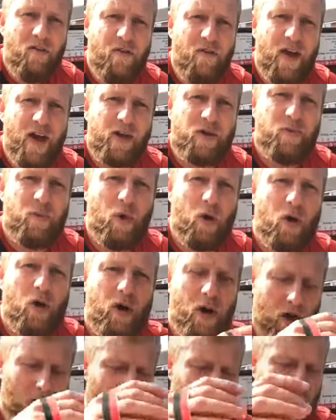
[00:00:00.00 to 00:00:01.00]

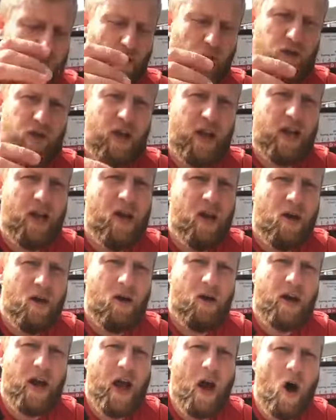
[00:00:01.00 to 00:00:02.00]
Facebook footy.
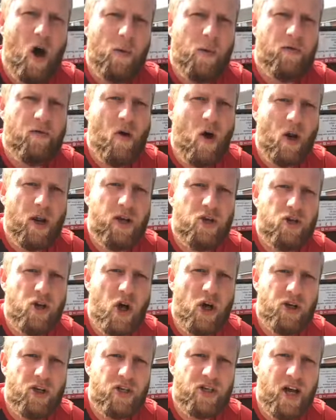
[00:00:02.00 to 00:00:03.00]
Okay, hope you've all
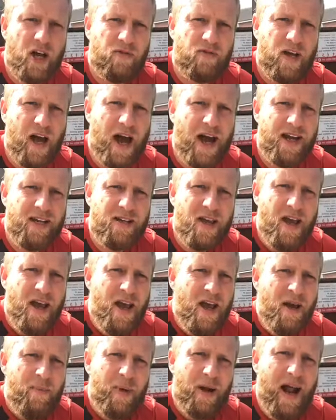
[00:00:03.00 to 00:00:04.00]
enjoyed yourselves, guys.
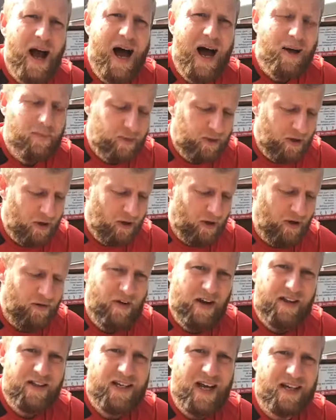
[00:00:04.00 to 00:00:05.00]
Been absolutely
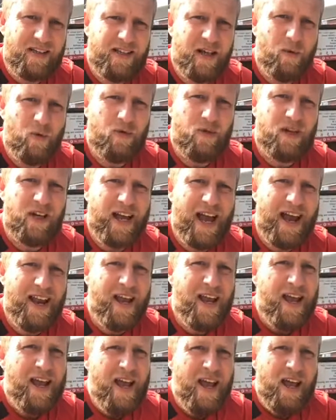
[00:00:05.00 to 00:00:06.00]
fantastic once
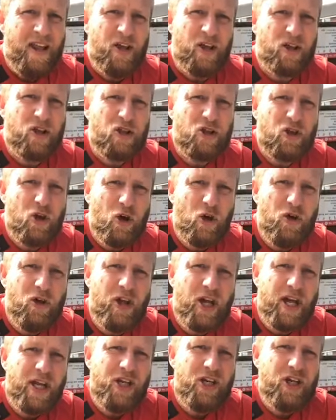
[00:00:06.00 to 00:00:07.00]
again. The sun
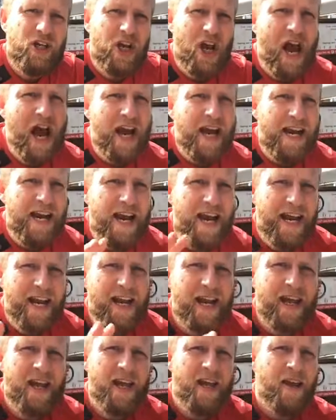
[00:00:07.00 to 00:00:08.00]
is
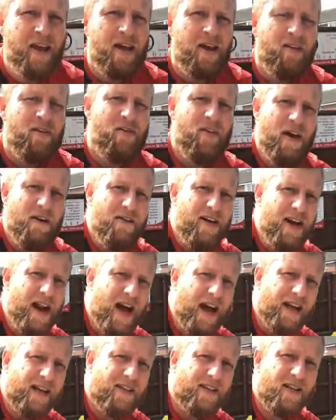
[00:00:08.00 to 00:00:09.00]
shining. Very
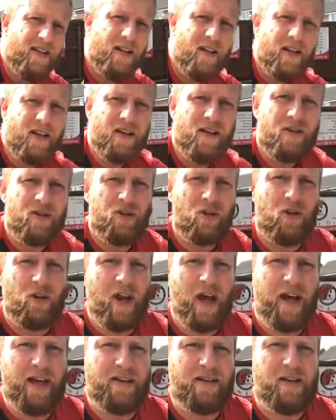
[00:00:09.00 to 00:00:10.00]
nice in the
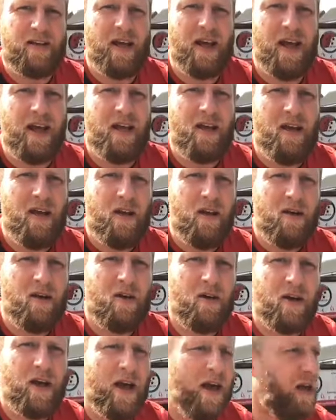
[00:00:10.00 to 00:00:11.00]
sunlight today,
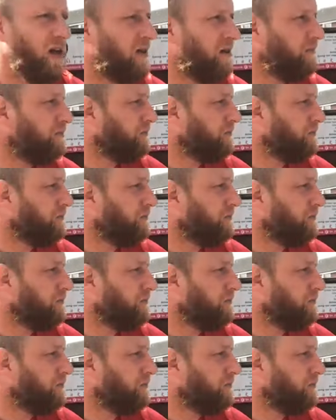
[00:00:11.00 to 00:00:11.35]
okay?